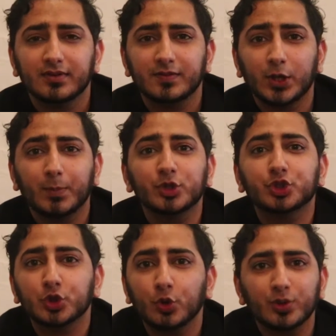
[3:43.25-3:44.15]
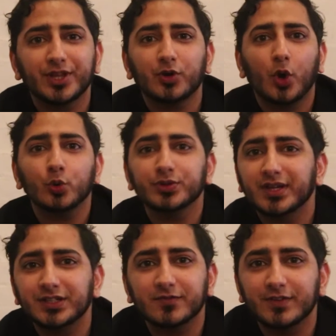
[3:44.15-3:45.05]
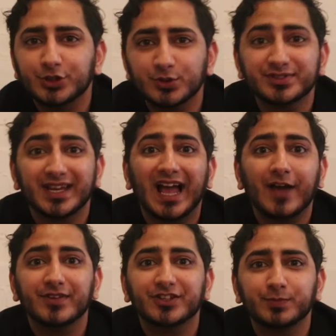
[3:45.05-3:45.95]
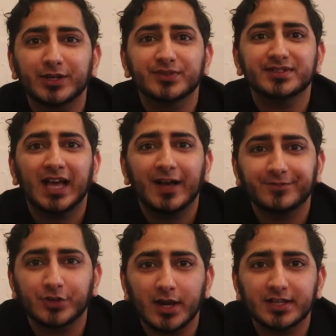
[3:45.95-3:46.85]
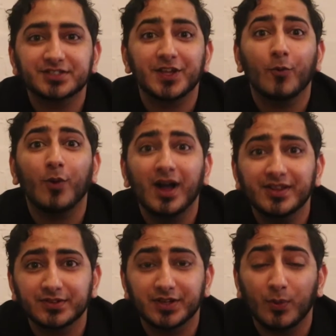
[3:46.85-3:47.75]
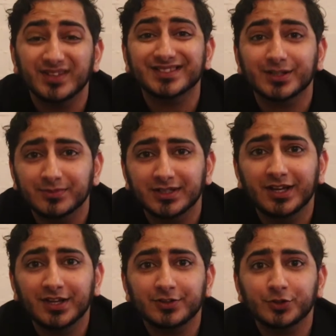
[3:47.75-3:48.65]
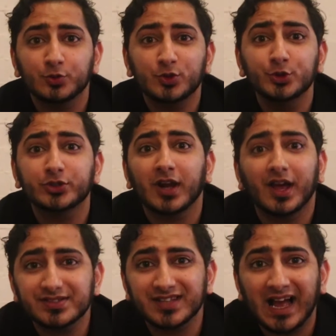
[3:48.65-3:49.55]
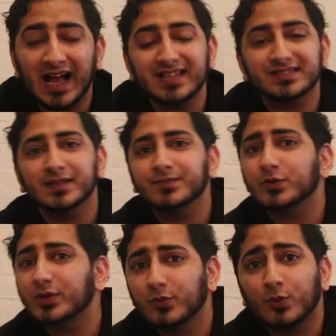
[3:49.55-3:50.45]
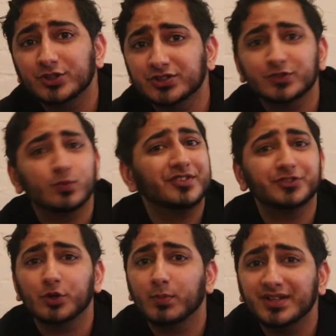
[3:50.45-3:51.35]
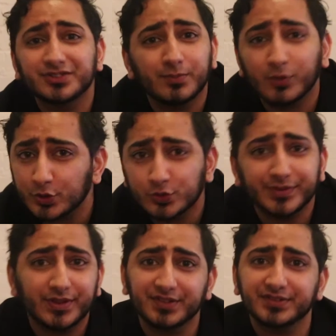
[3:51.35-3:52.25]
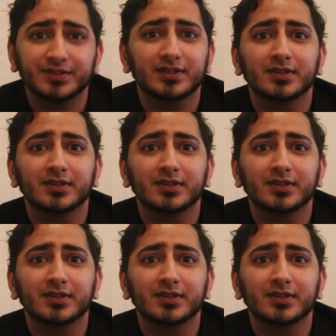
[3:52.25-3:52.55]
They're mature, they're older individuals, they have experience, they have knowledge, they're wise, their wisdom. You utilize that, ask them the right questions. What's your best approach with this?